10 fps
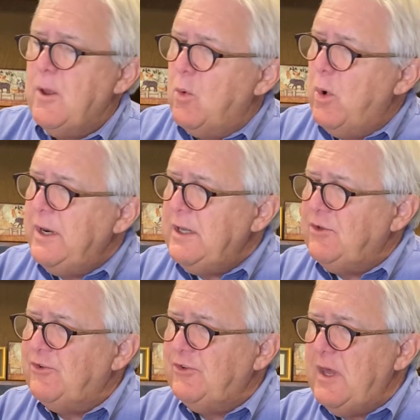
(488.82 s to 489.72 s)
what
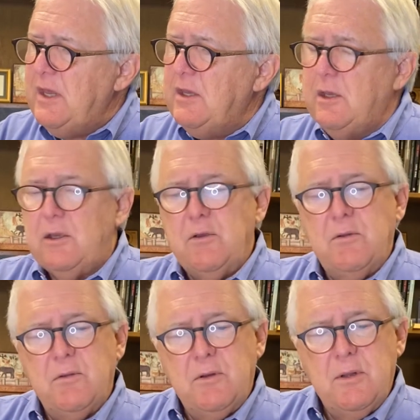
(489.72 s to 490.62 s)
he's saying
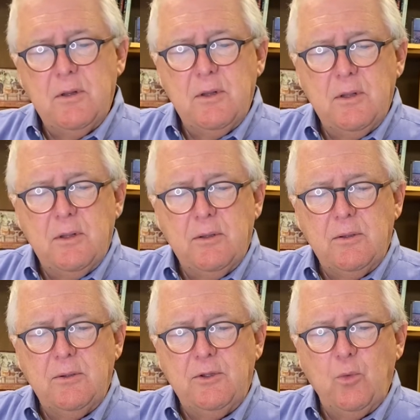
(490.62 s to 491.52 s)

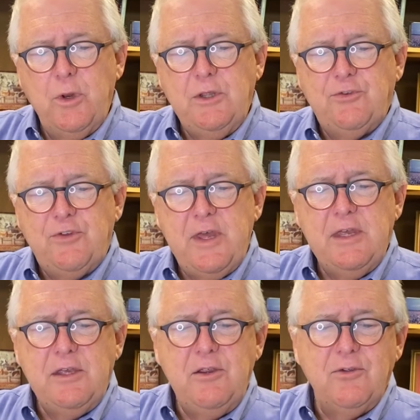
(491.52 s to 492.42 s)

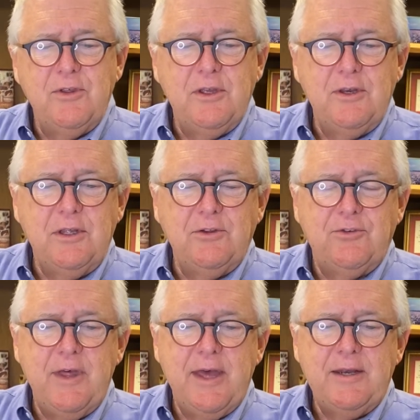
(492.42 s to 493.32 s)
here then is
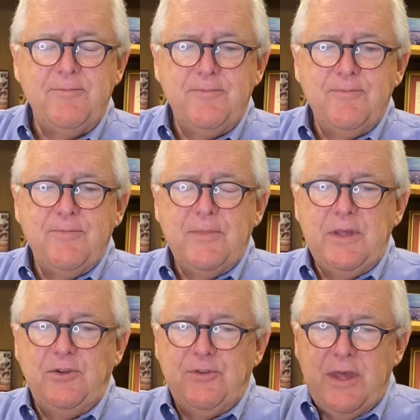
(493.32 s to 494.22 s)
that
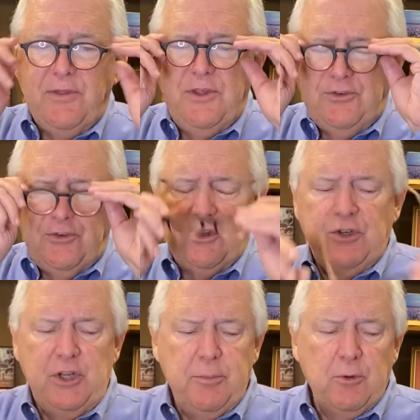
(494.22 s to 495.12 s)
this is the
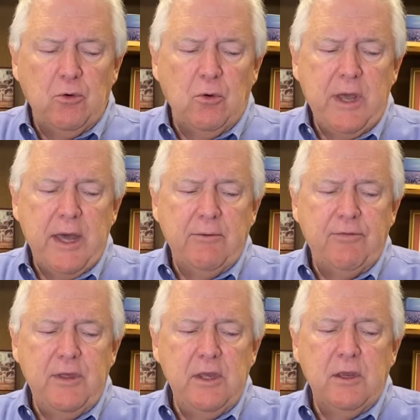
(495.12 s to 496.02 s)
typical kind of
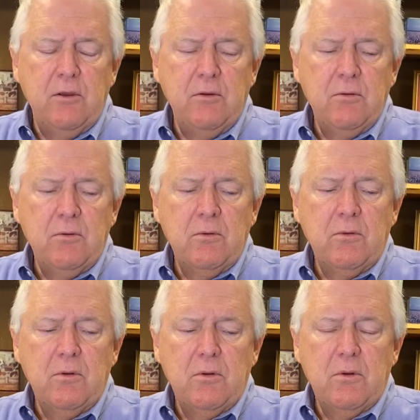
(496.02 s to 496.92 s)
thing
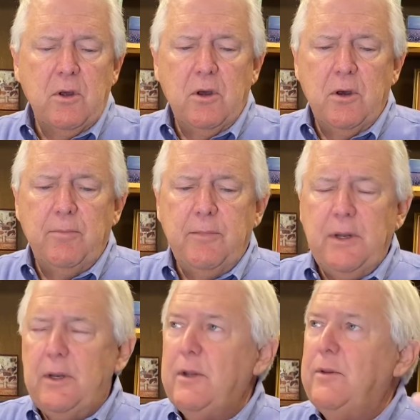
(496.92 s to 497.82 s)

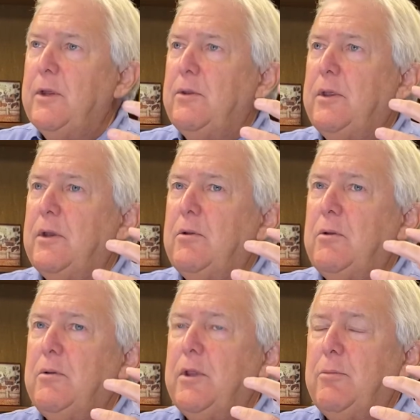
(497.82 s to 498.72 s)
that
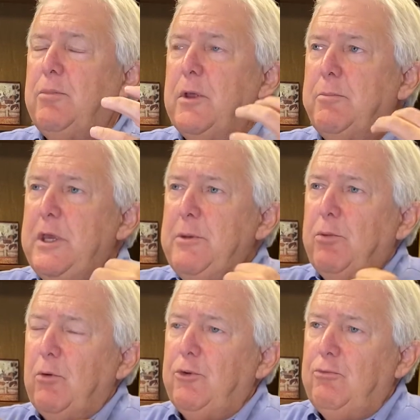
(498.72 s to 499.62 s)

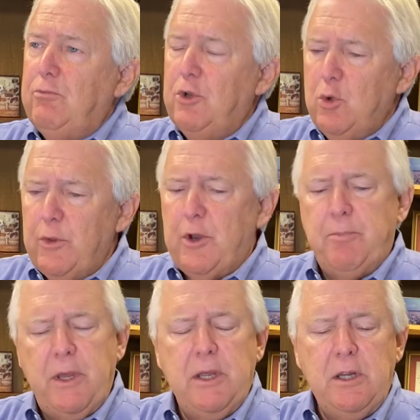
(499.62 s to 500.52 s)
people do with their
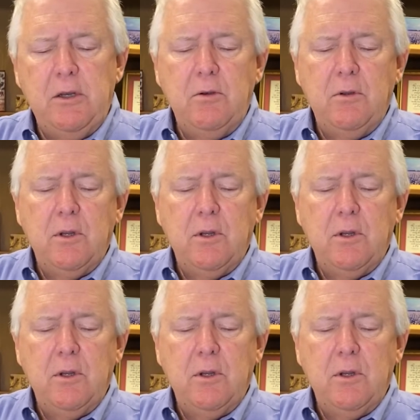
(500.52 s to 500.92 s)
pain.